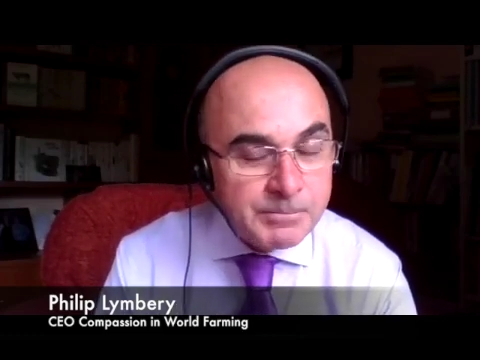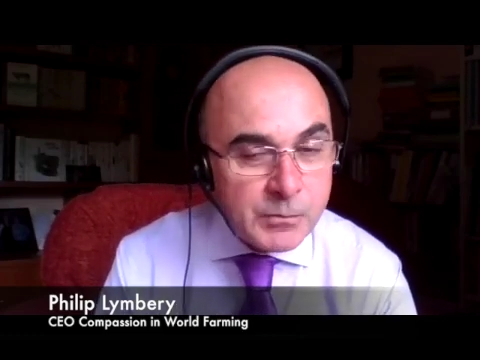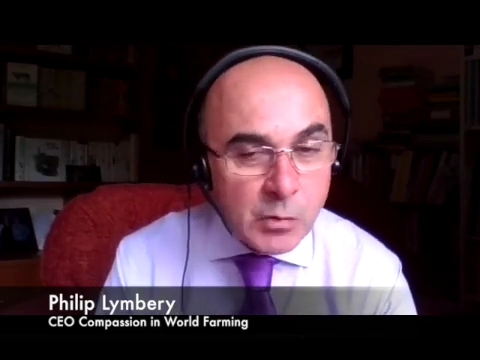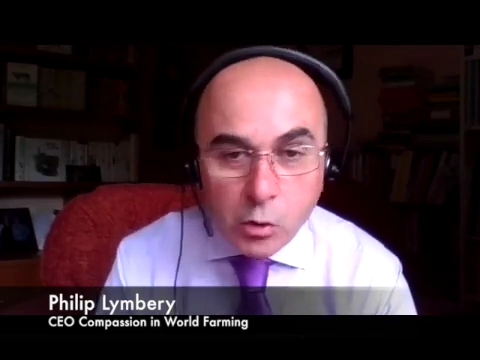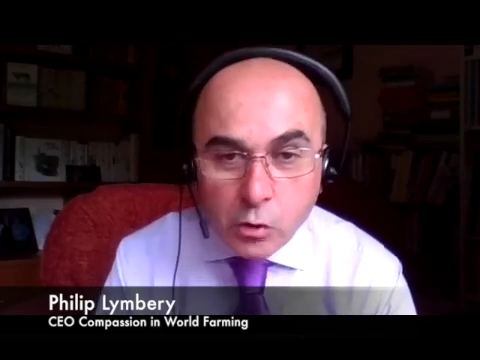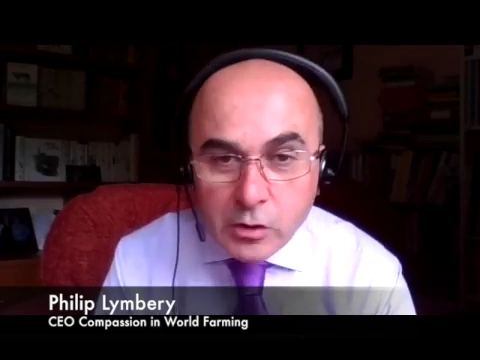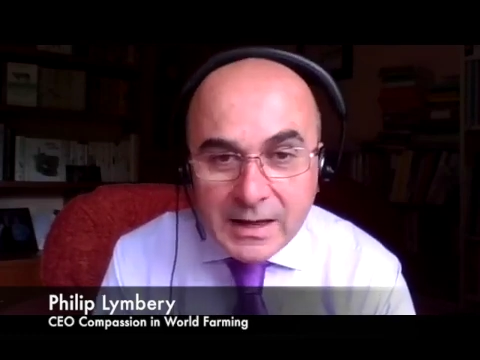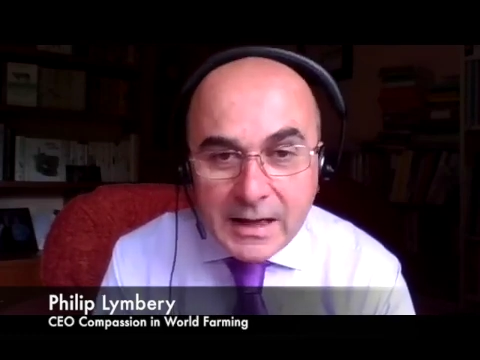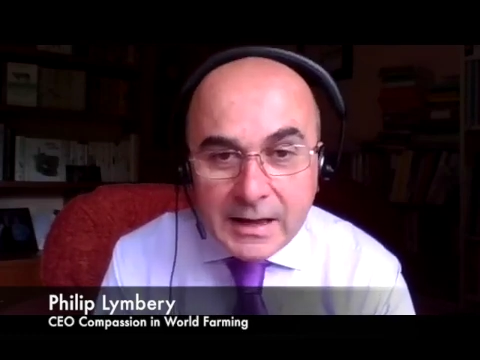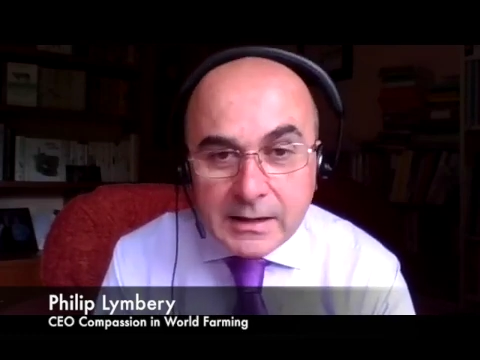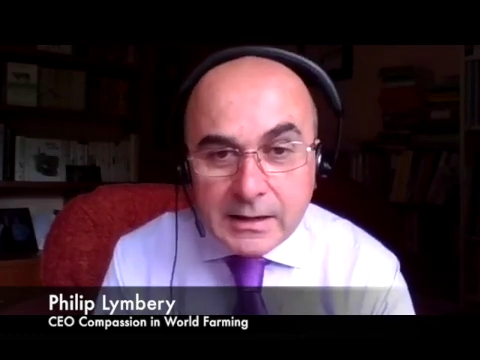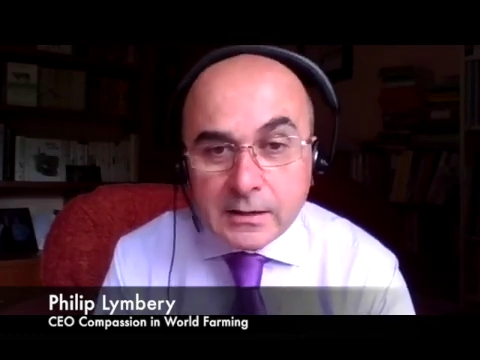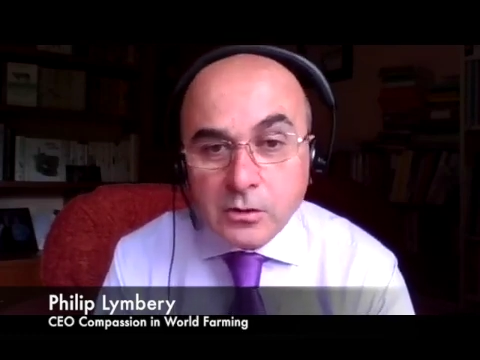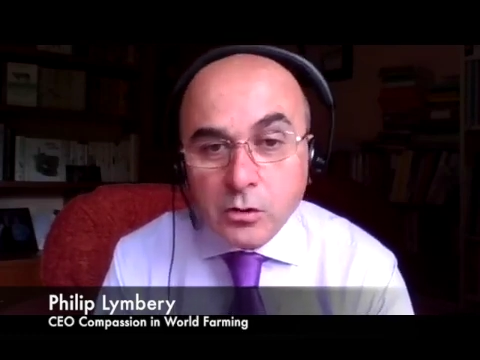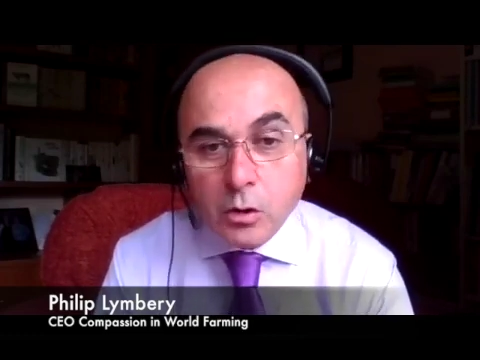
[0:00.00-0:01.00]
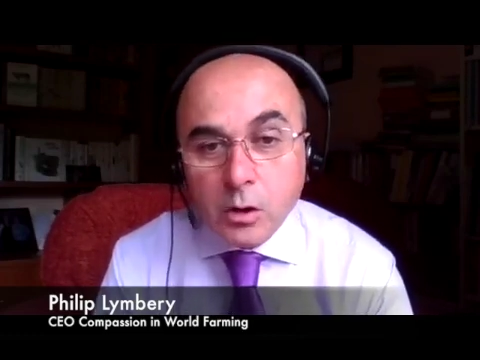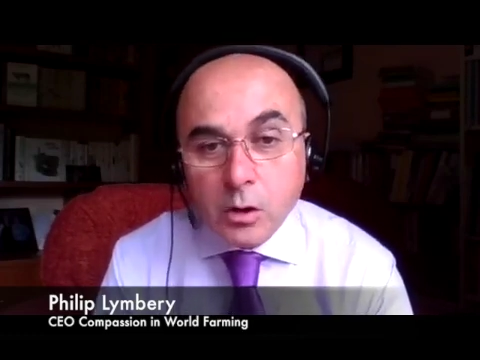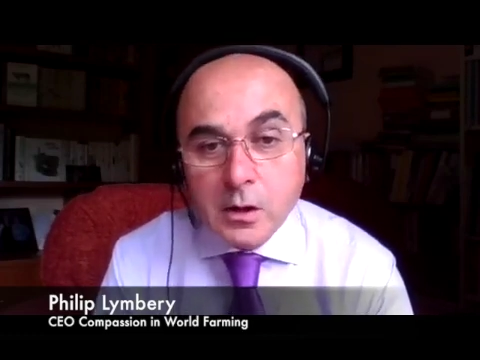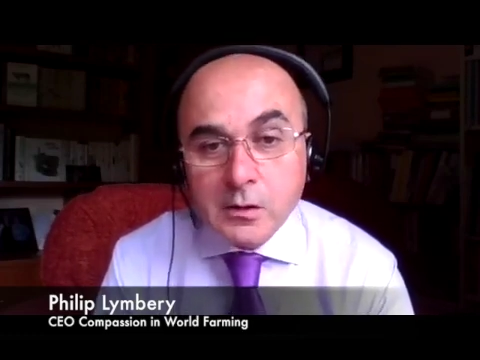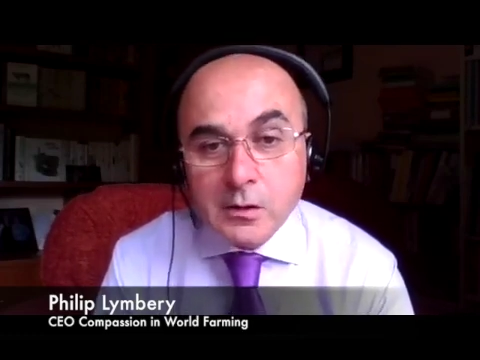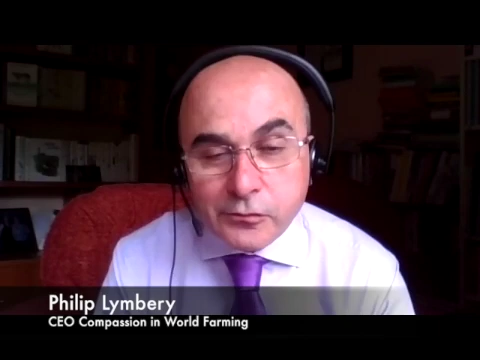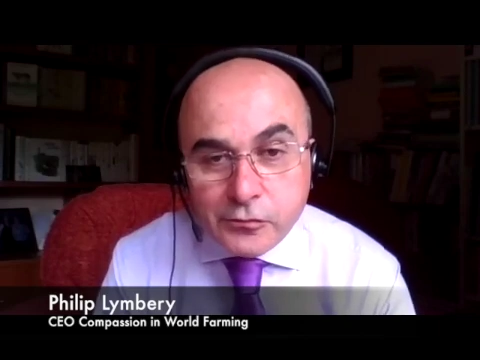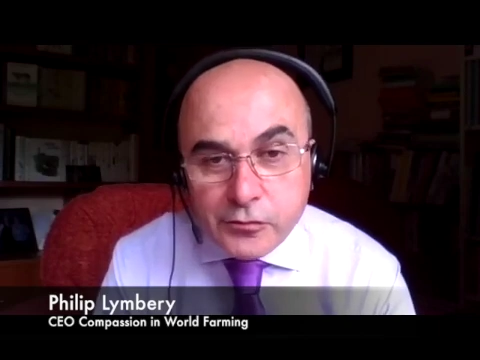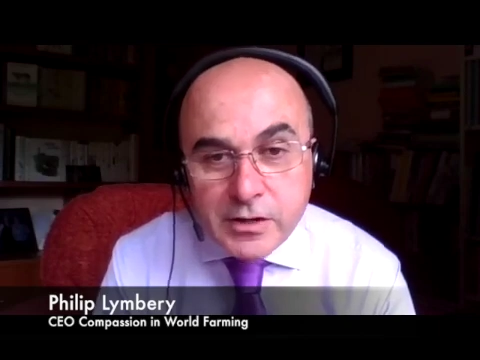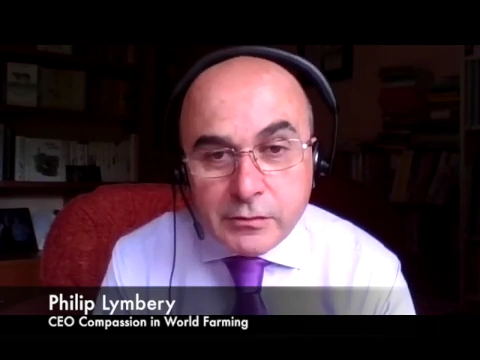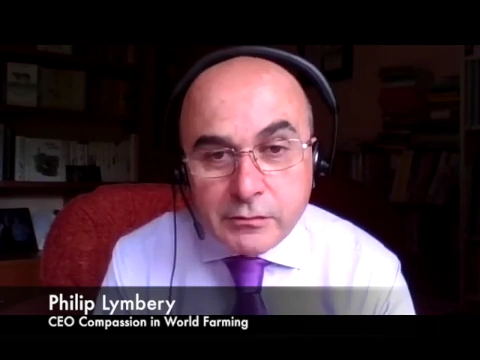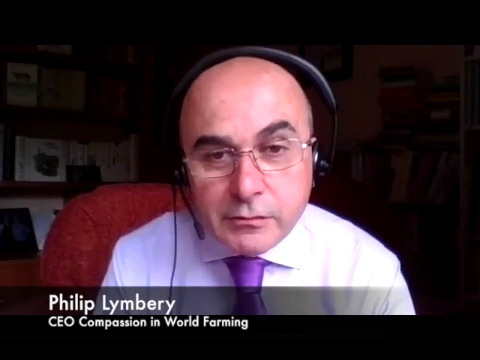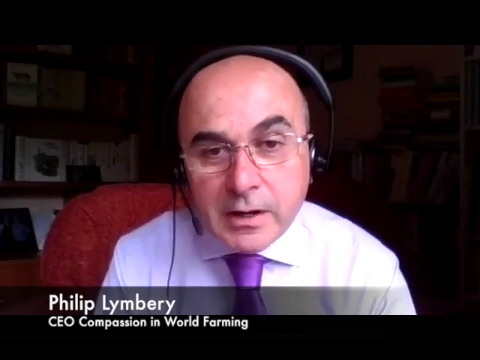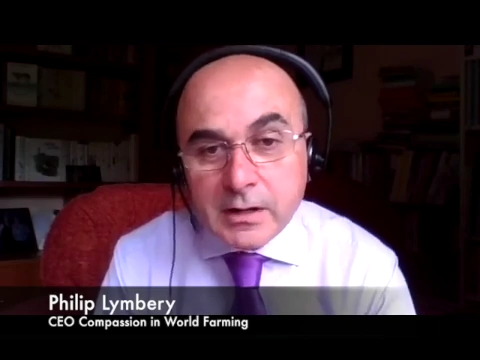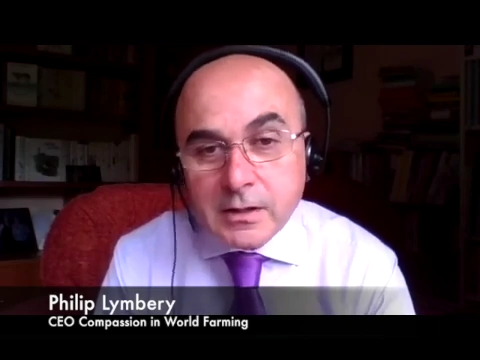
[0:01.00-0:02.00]
organic or free
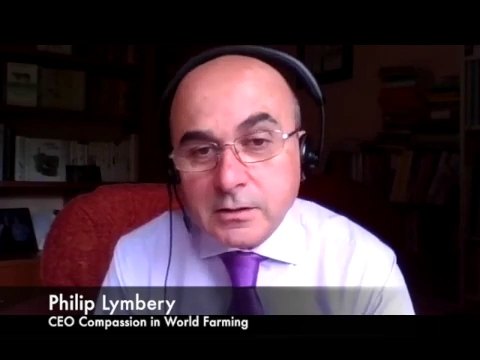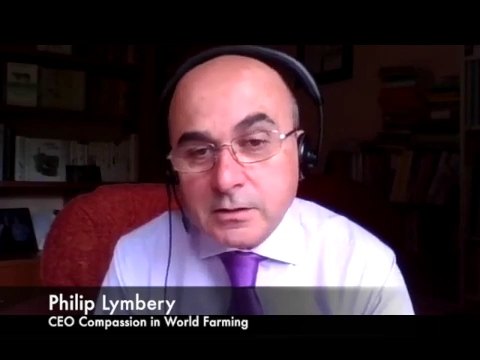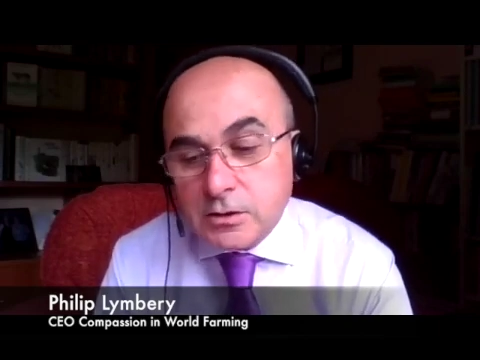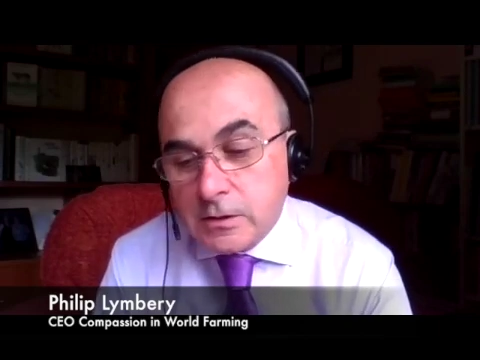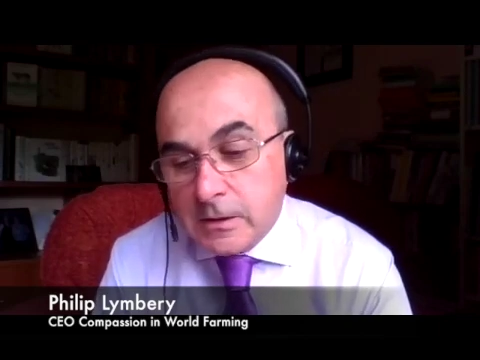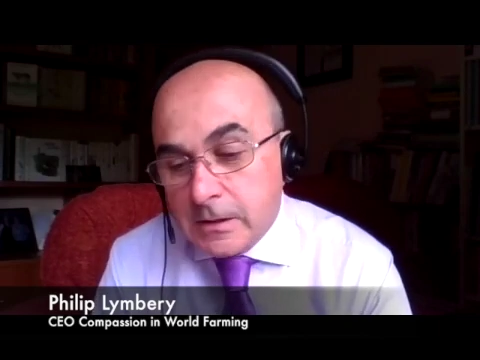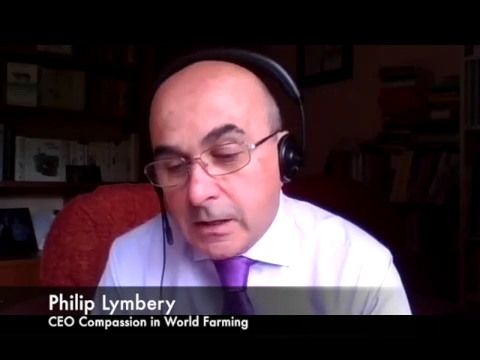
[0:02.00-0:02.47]
range